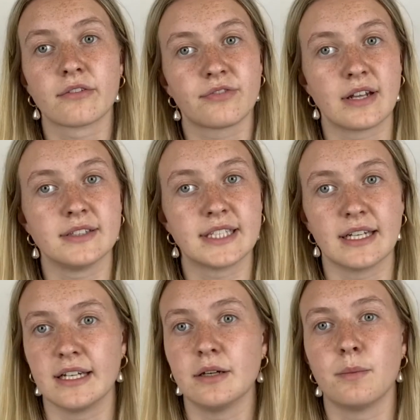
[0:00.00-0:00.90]

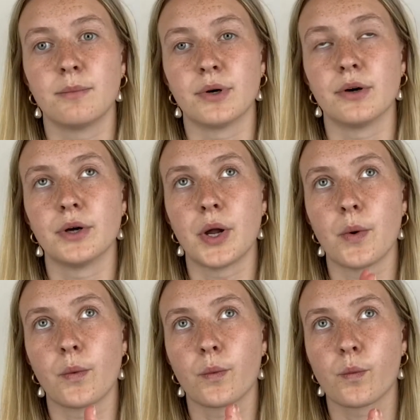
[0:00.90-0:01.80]
Fenty, but
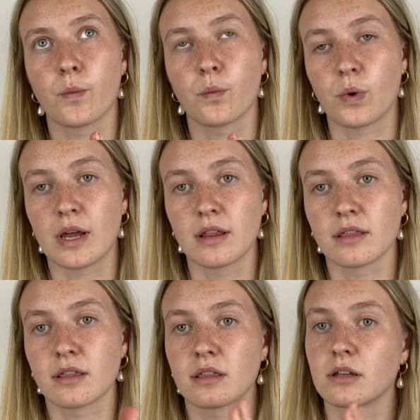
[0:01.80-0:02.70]

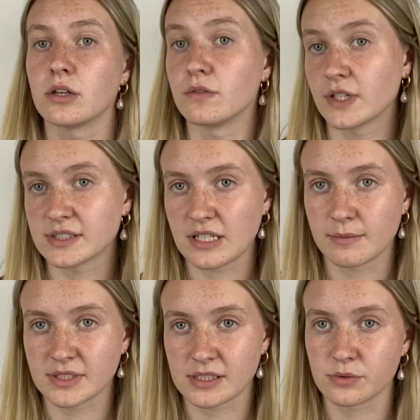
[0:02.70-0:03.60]
with the university that
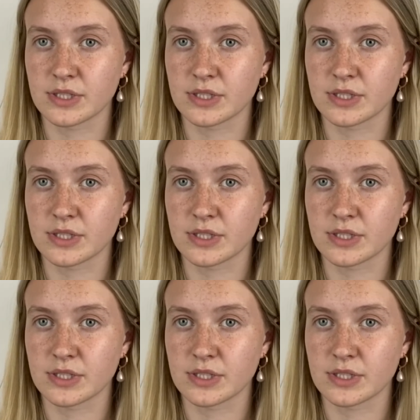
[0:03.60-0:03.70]
my sister was